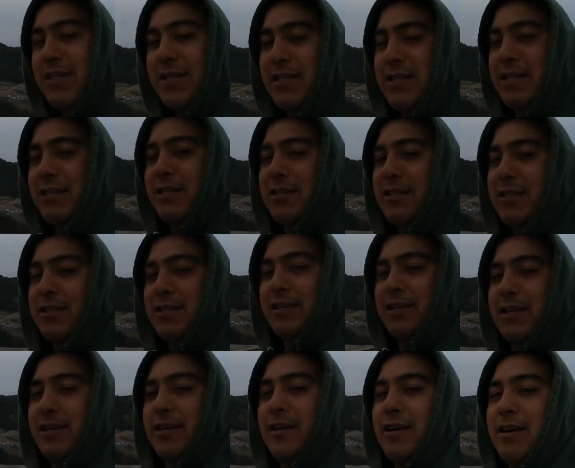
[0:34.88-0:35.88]

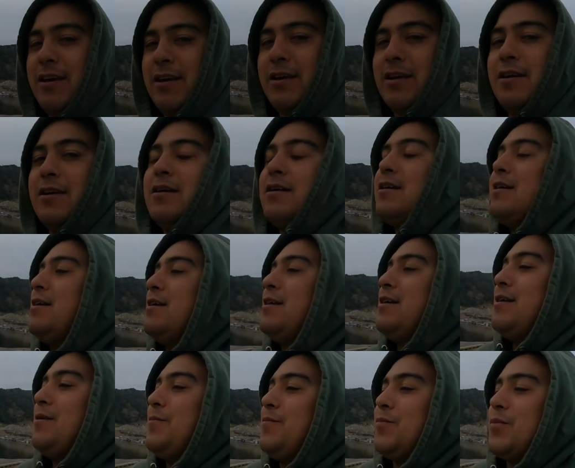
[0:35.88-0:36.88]
consistently.
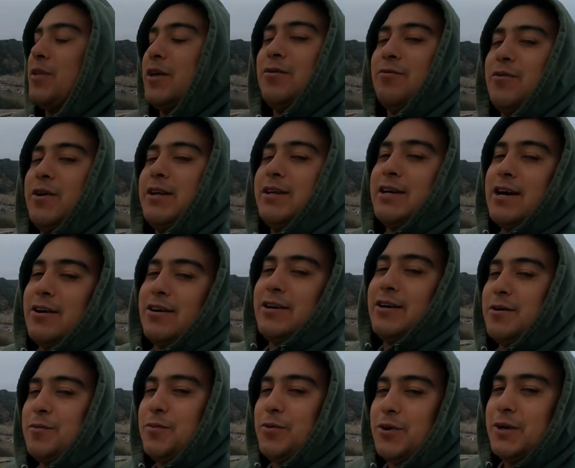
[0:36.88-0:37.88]
It rained out
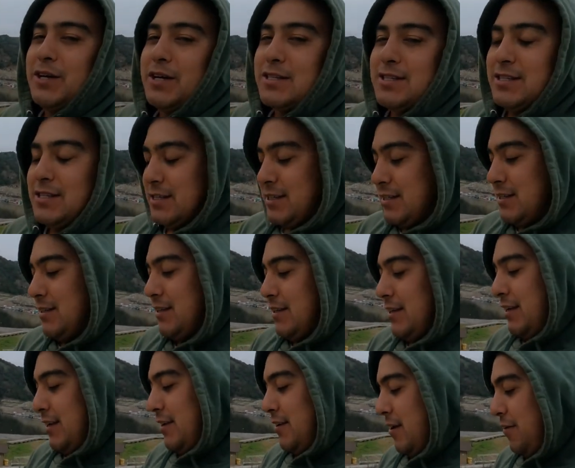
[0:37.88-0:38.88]
here pretty
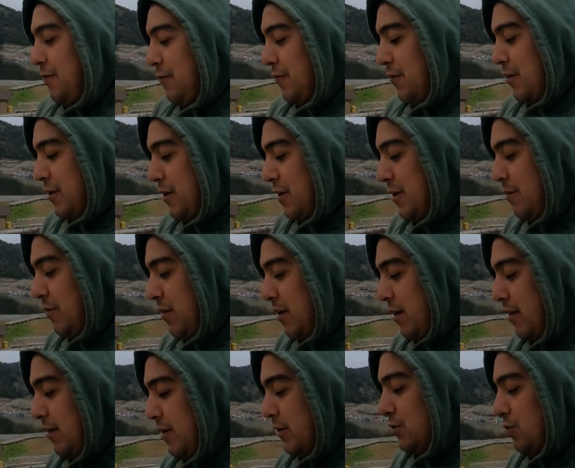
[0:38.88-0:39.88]
consistently from
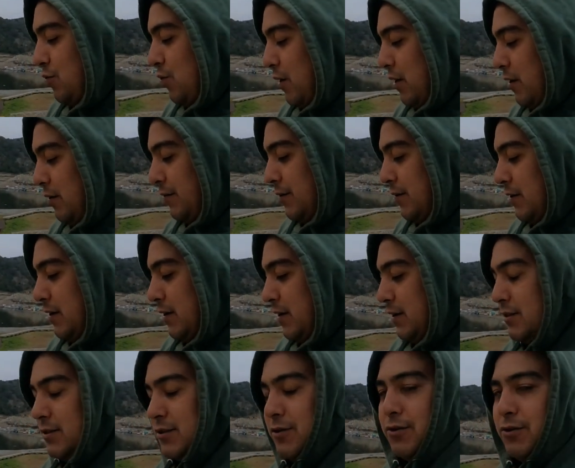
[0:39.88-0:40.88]
the 12th
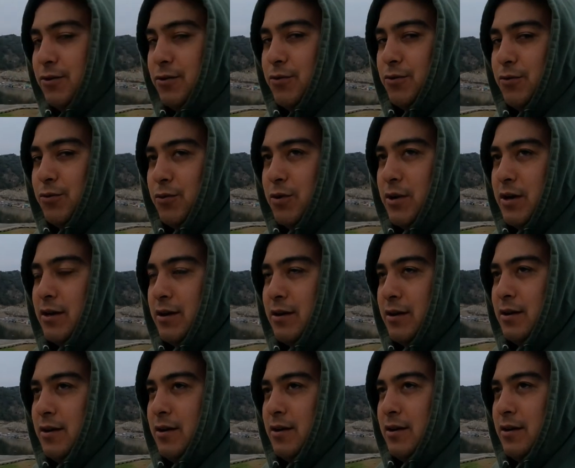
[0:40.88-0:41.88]
to,
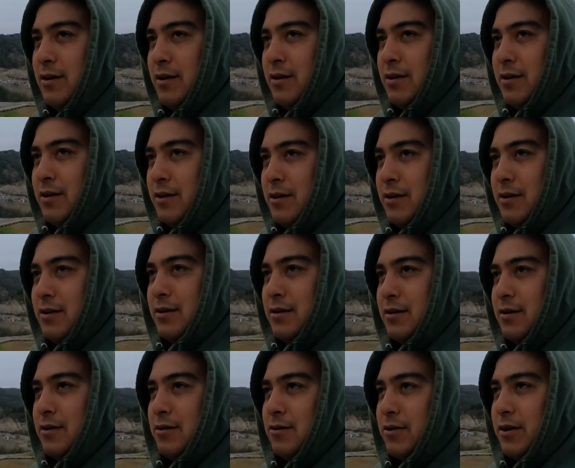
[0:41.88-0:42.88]

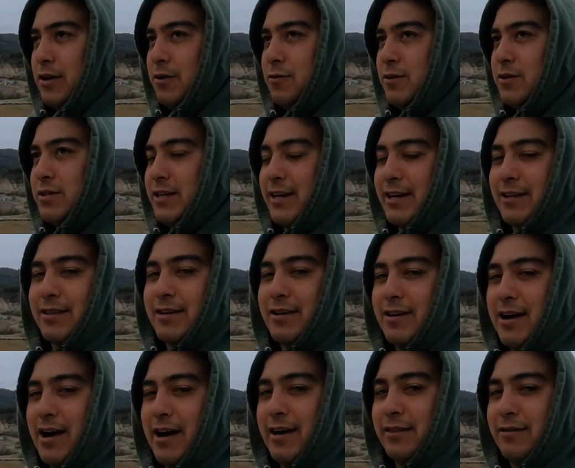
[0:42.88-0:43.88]
or it was like the
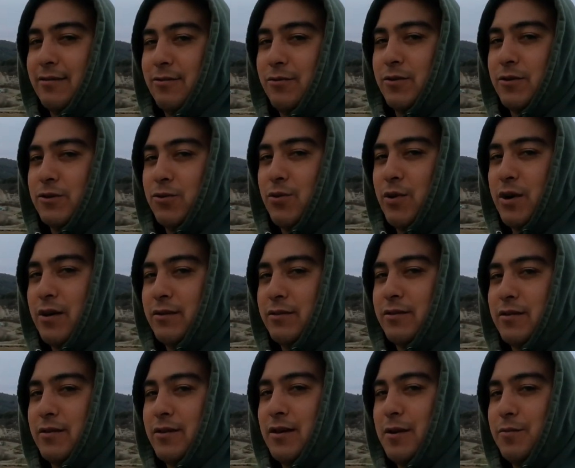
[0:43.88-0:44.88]
9th through the
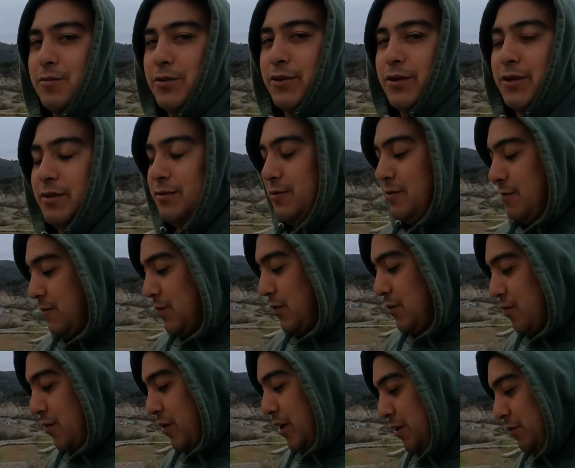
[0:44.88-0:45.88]
12th, I believe.
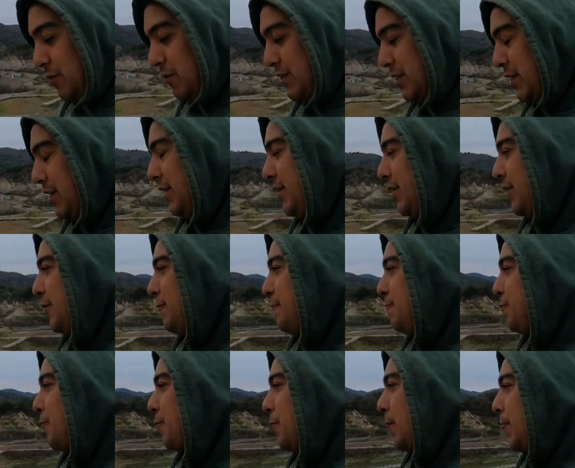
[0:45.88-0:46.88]
The rain was here.
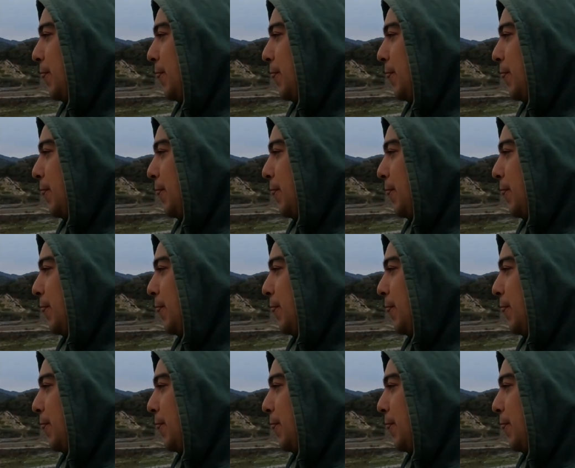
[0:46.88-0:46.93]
